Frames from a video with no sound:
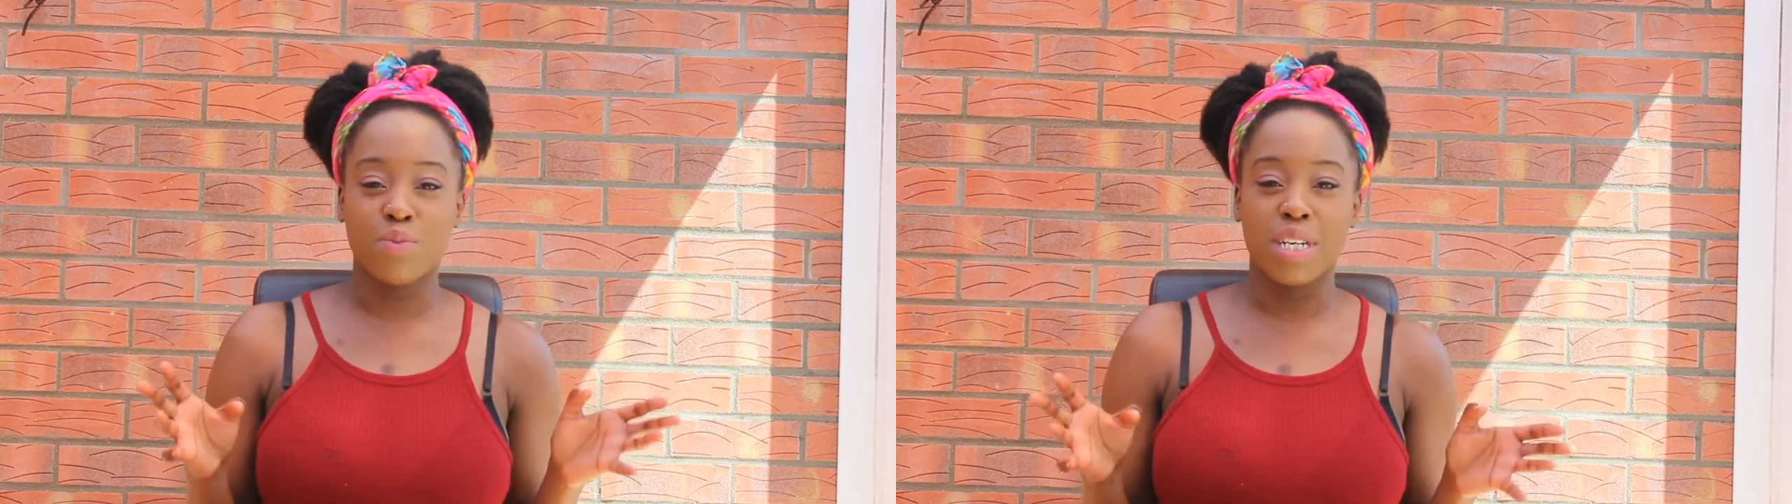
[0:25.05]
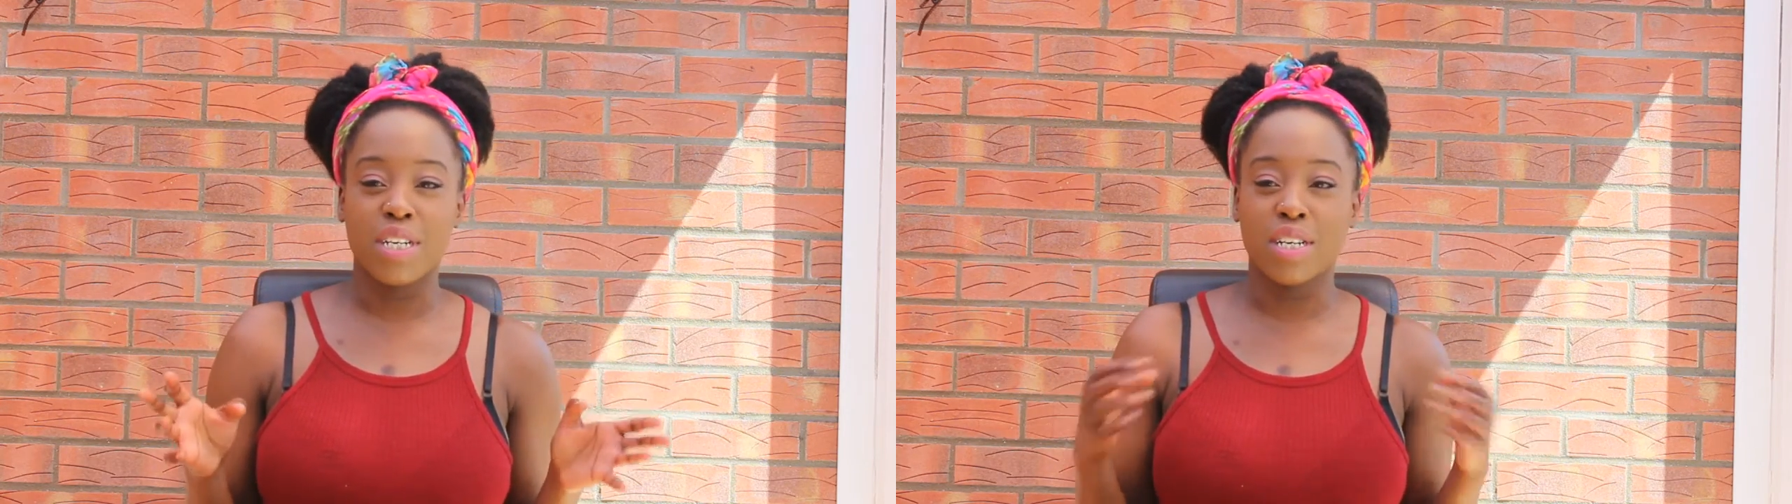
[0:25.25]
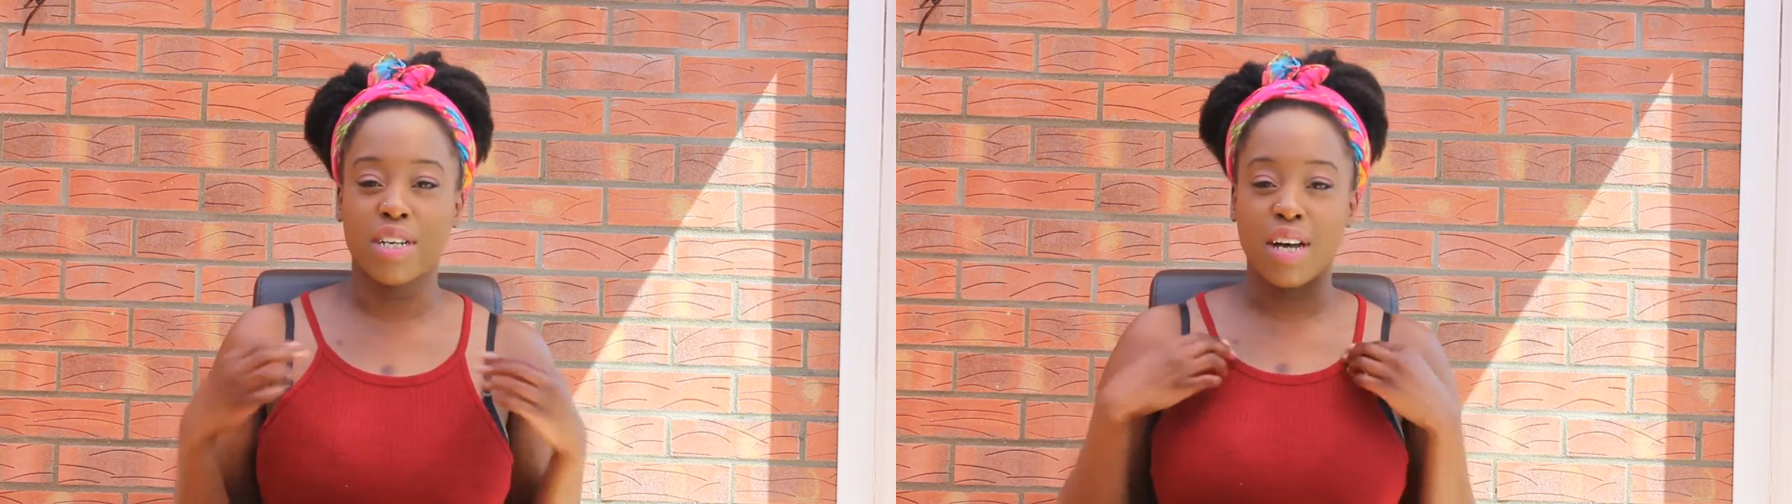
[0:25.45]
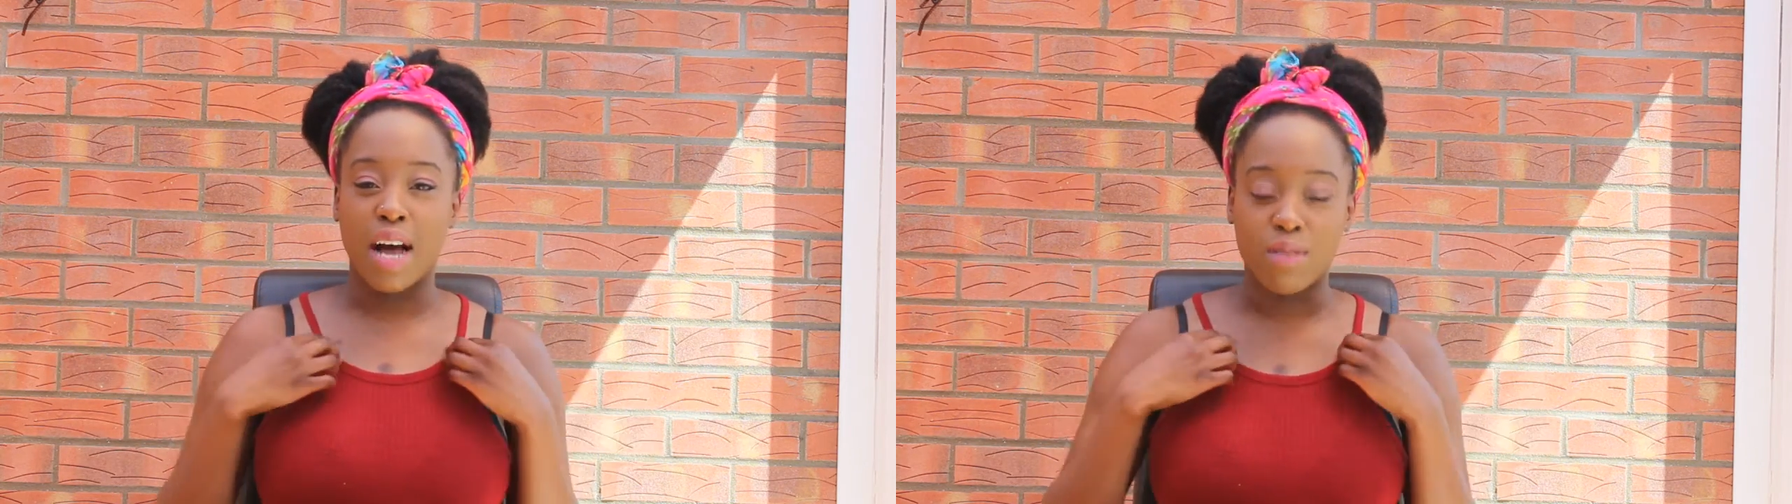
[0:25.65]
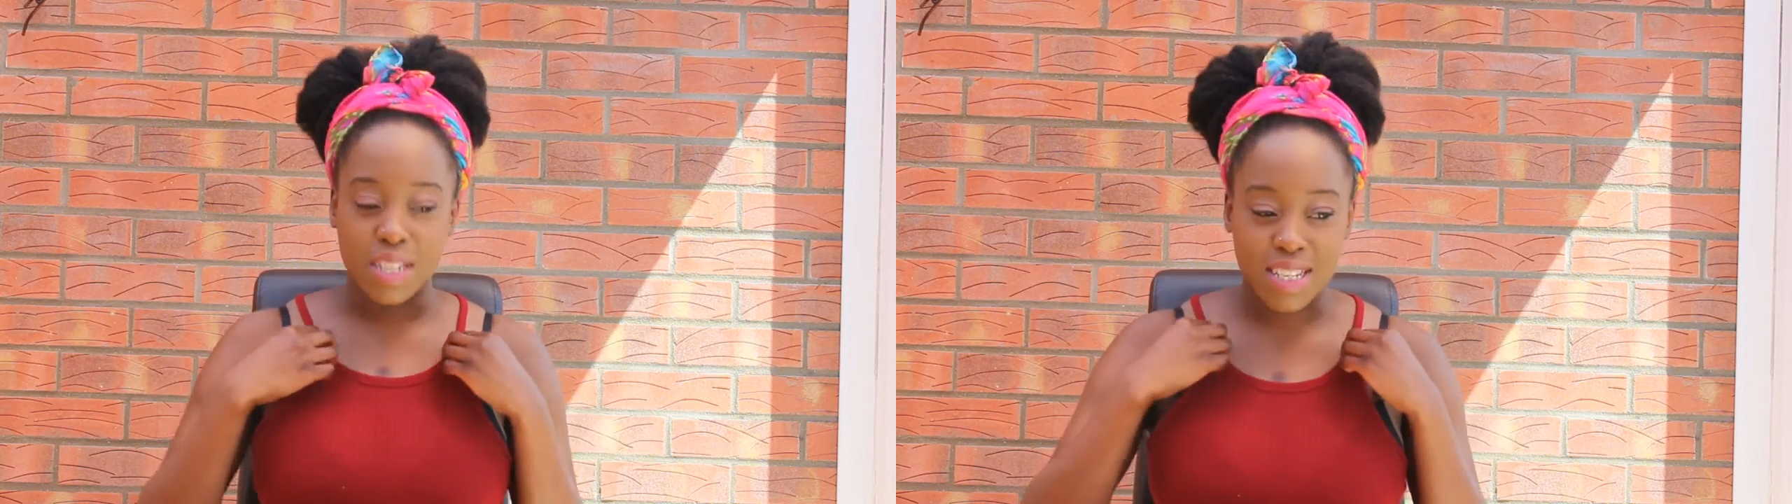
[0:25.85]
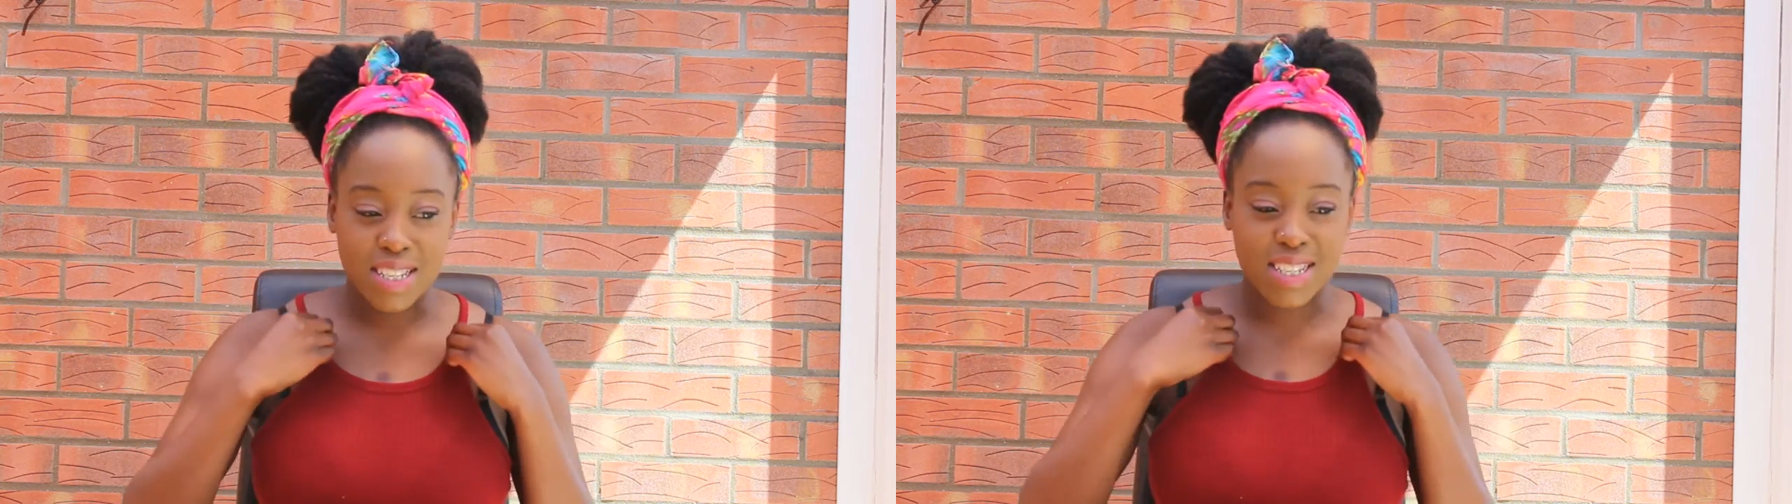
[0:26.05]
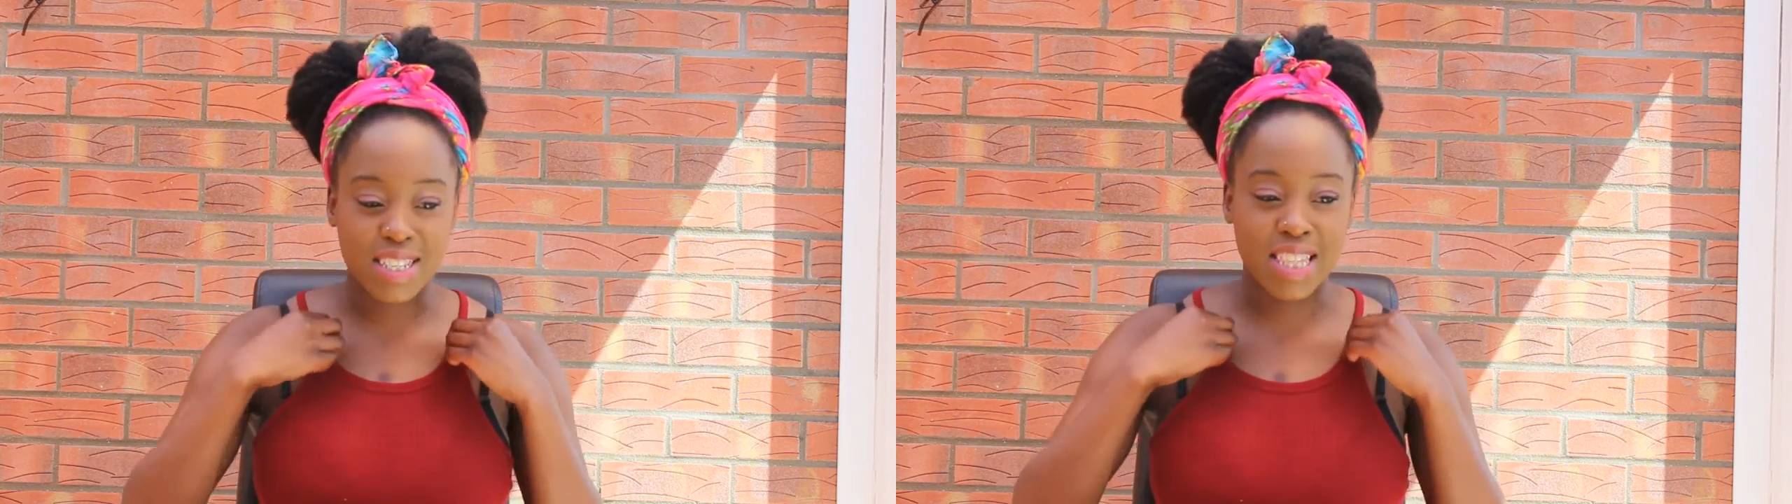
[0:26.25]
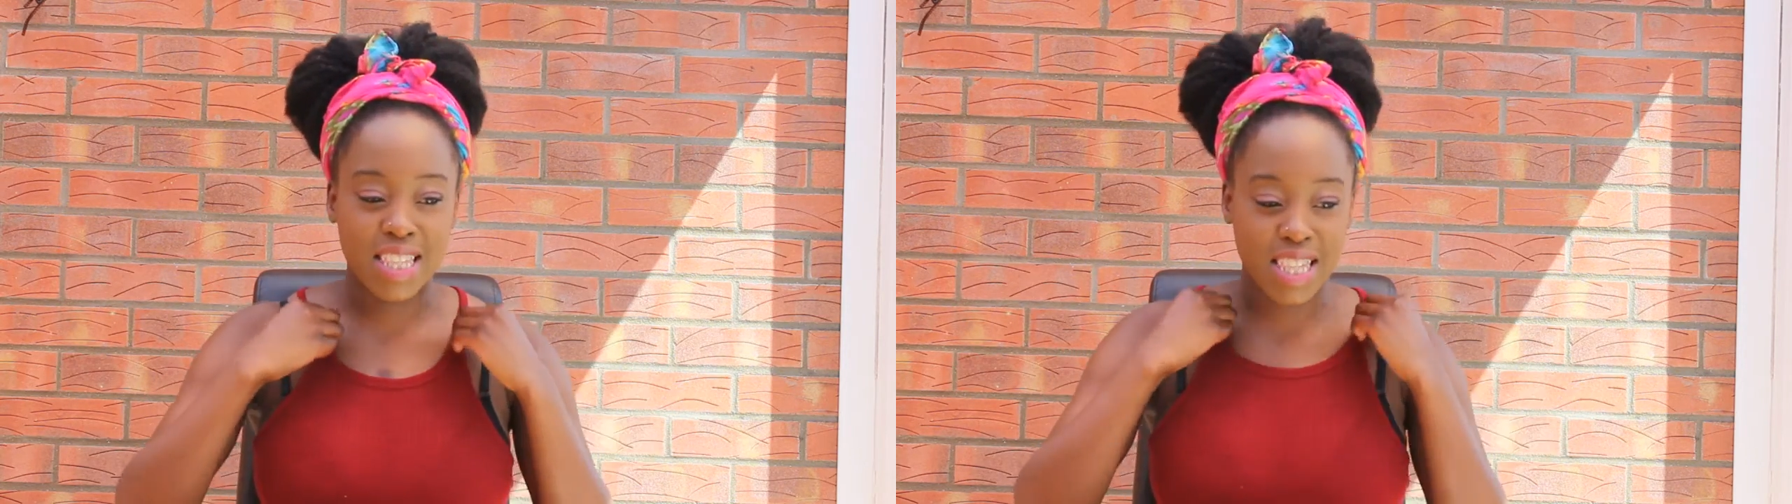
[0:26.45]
media outlets,